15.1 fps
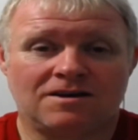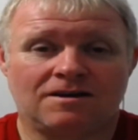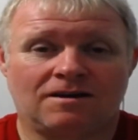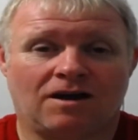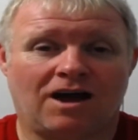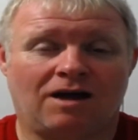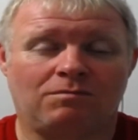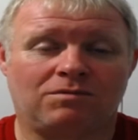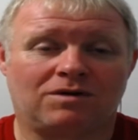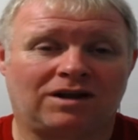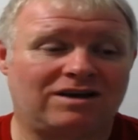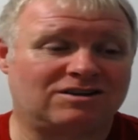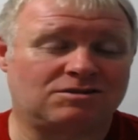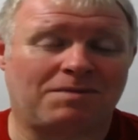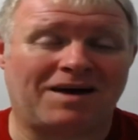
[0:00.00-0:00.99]

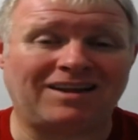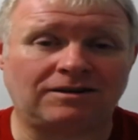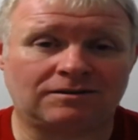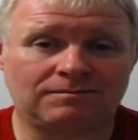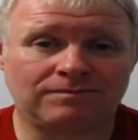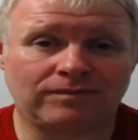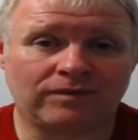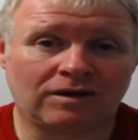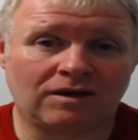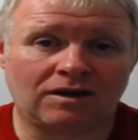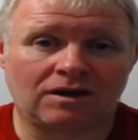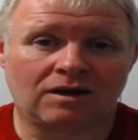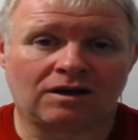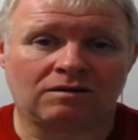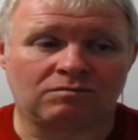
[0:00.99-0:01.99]
clear as a bell.
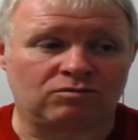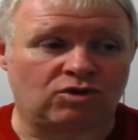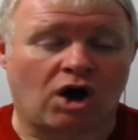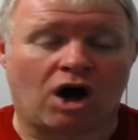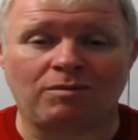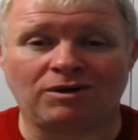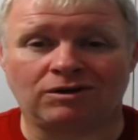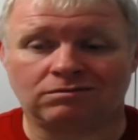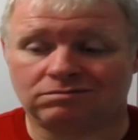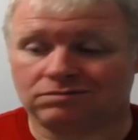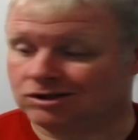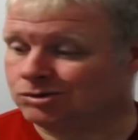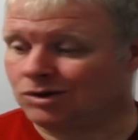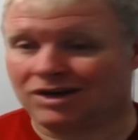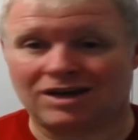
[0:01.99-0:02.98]
Normal.
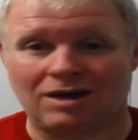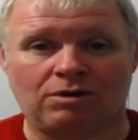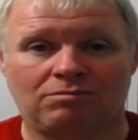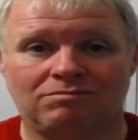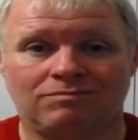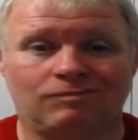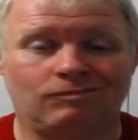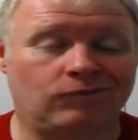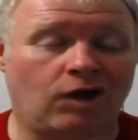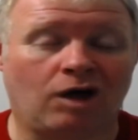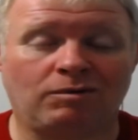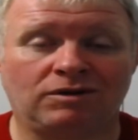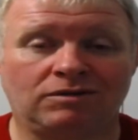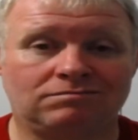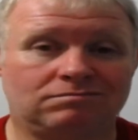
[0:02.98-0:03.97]
That's where it came up.
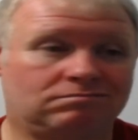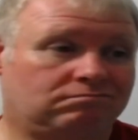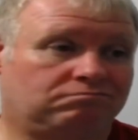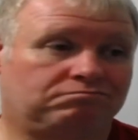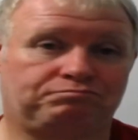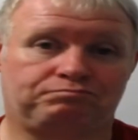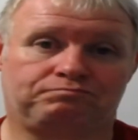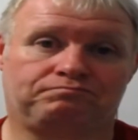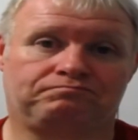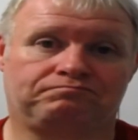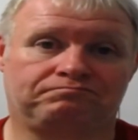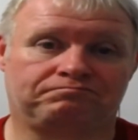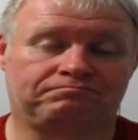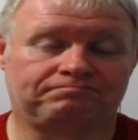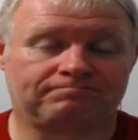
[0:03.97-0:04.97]
Normal.
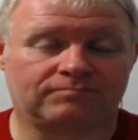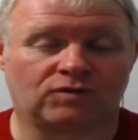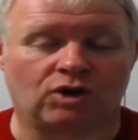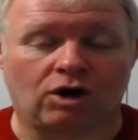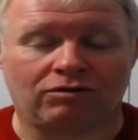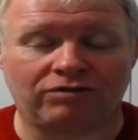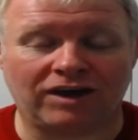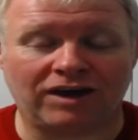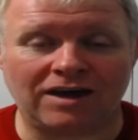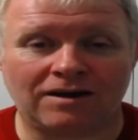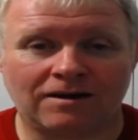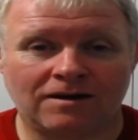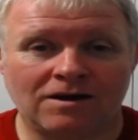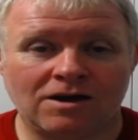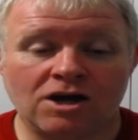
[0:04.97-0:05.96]
Go figure.
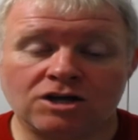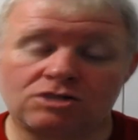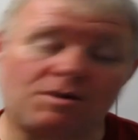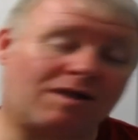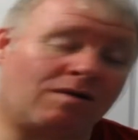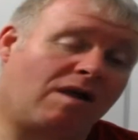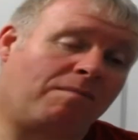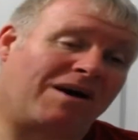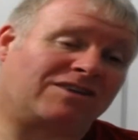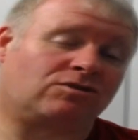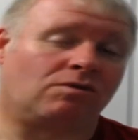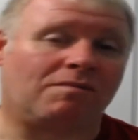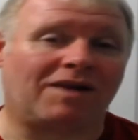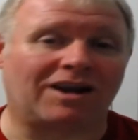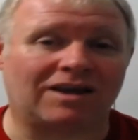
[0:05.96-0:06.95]
So anyway, back to
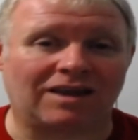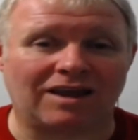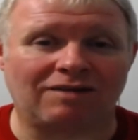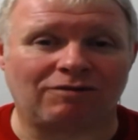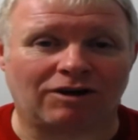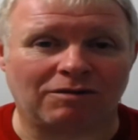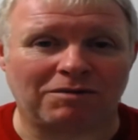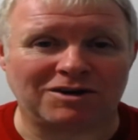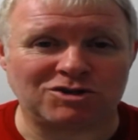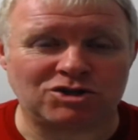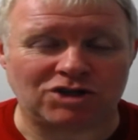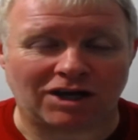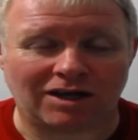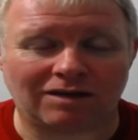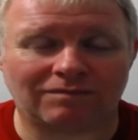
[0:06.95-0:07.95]
America. They've got a bit
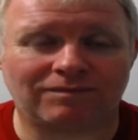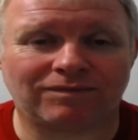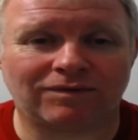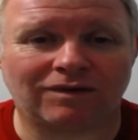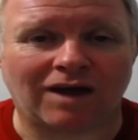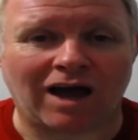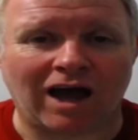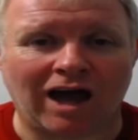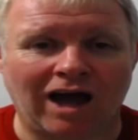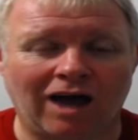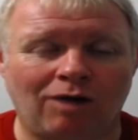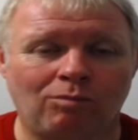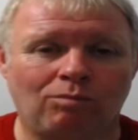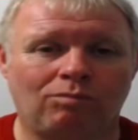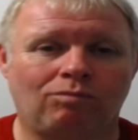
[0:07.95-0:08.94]
shit.
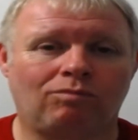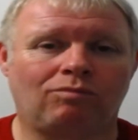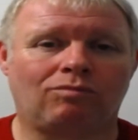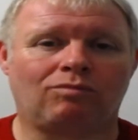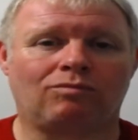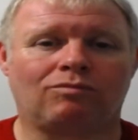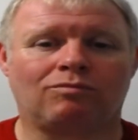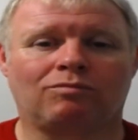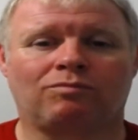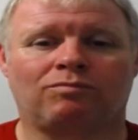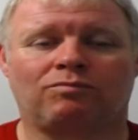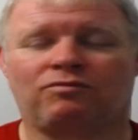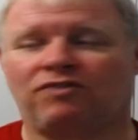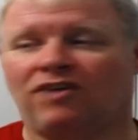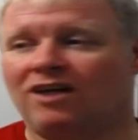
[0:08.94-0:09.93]

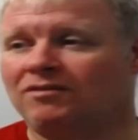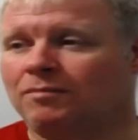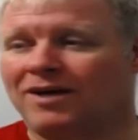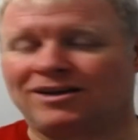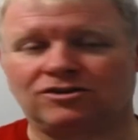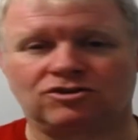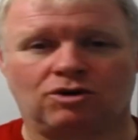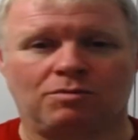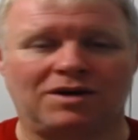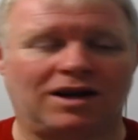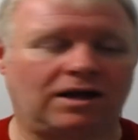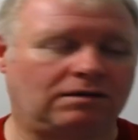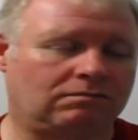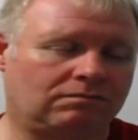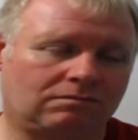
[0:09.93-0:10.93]
Flavour bans coming in,